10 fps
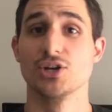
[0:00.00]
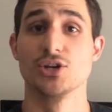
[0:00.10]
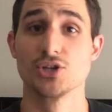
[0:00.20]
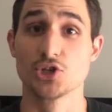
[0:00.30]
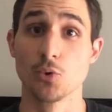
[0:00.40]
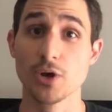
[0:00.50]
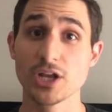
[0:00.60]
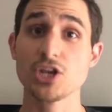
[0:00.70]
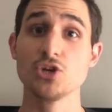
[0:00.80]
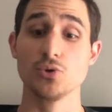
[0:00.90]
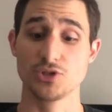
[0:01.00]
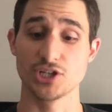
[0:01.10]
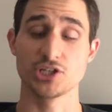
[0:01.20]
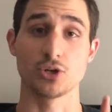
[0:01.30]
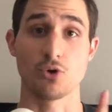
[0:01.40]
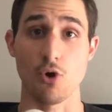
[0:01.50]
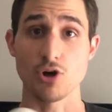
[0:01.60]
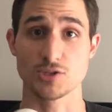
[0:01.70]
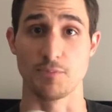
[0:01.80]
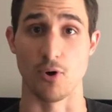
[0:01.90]
So we're going to use this
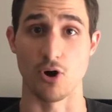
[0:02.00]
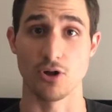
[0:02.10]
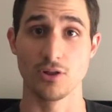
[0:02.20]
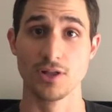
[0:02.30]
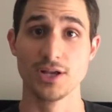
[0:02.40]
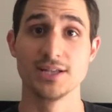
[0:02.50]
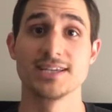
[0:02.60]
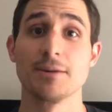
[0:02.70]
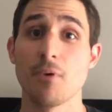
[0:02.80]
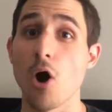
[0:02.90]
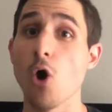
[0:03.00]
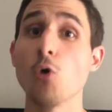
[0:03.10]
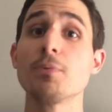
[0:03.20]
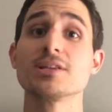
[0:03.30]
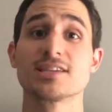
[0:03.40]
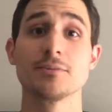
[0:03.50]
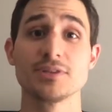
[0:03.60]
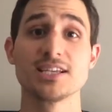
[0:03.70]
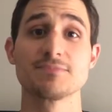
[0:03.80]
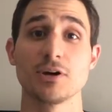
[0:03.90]
lacrosse ball to help open some of
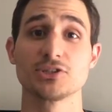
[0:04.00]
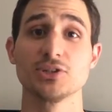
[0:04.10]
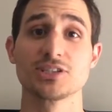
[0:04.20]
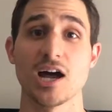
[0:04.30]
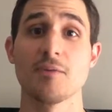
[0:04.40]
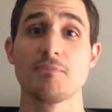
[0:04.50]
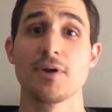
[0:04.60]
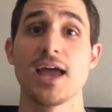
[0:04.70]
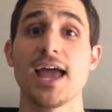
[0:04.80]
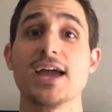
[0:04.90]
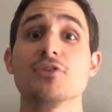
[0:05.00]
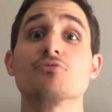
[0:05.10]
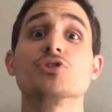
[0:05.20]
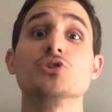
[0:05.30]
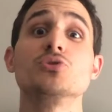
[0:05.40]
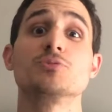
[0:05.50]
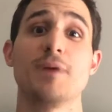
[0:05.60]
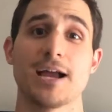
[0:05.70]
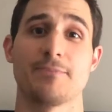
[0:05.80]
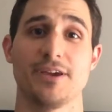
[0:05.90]
these muscles up and reduce
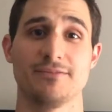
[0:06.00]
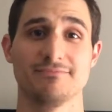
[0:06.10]
back pain.